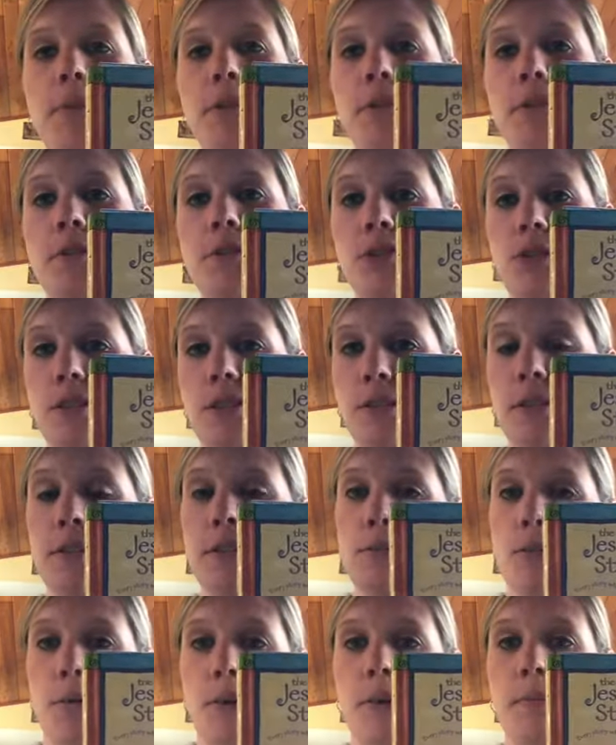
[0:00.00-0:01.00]
your Jesus
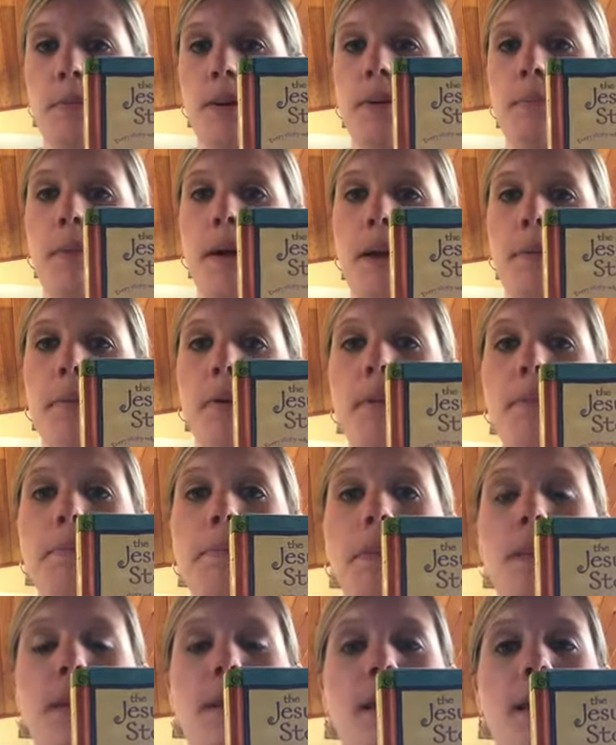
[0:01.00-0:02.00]
Storybook Bible,
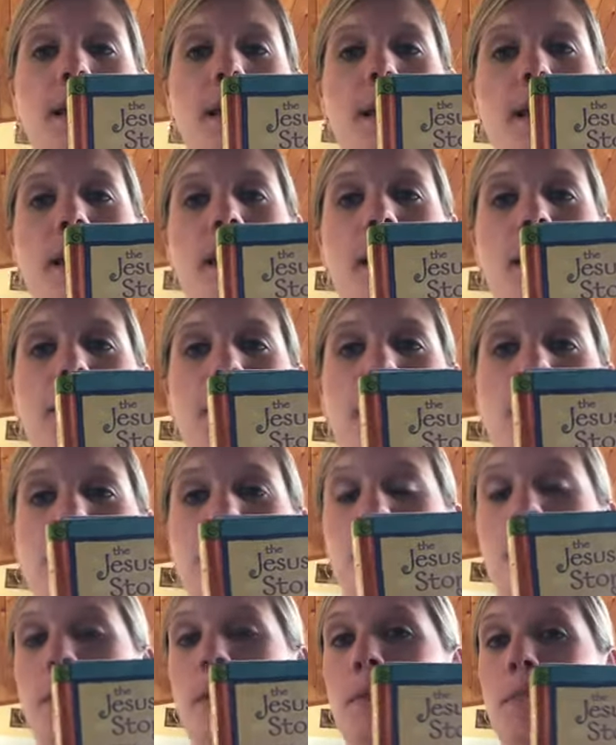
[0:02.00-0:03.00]

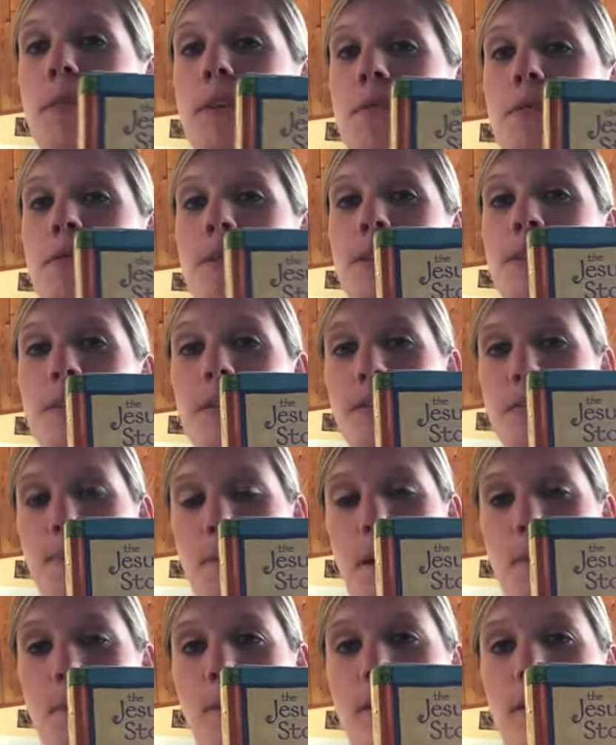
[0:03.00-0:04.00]
because we're going to be using this
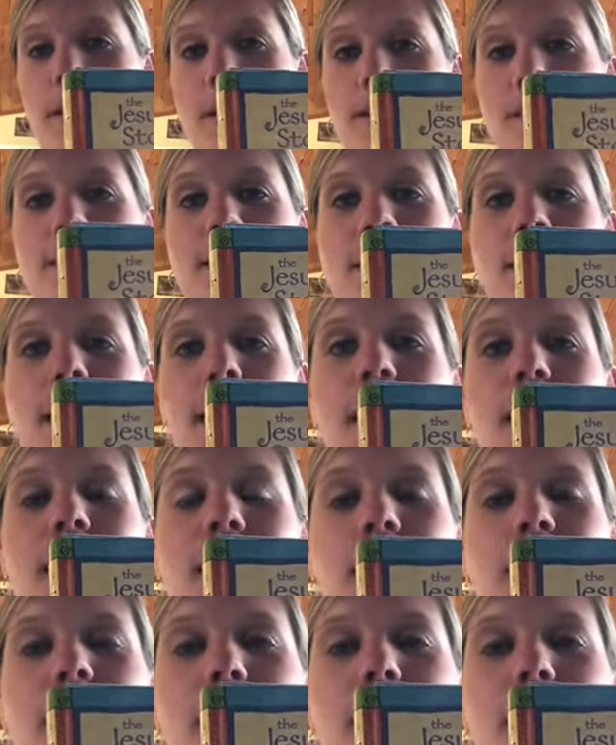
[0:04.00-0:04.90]
Bible again today.